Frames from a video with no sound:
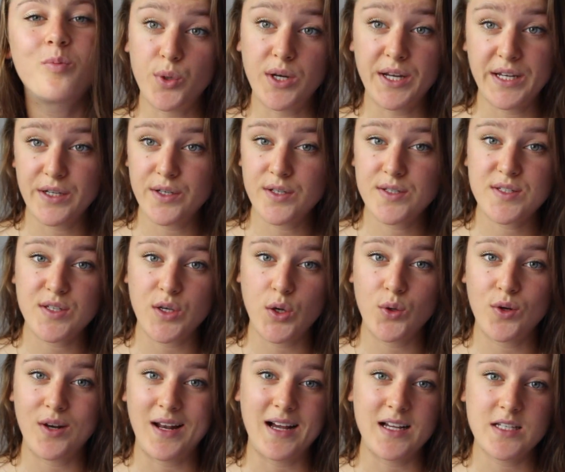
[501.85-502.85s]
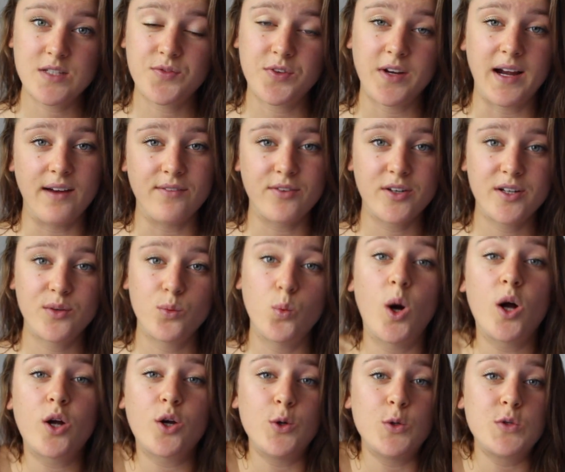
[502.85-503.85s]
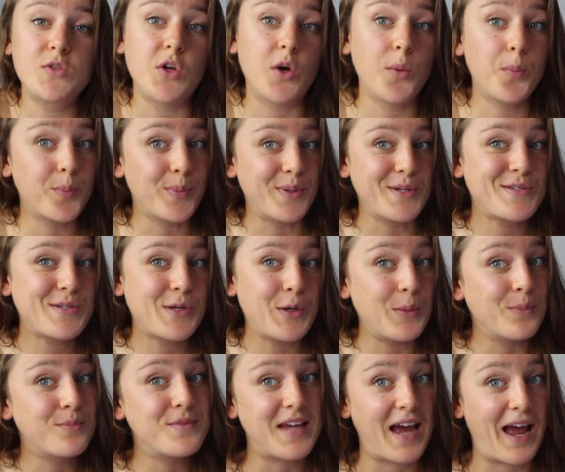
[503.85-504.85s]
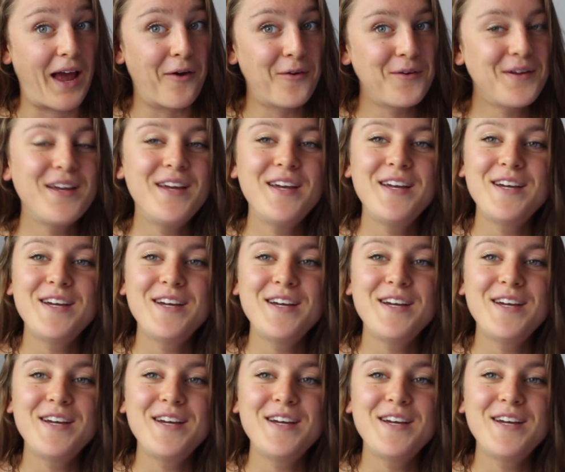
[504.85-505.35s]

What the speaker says: But hills don't last forever, and what goes up must come down.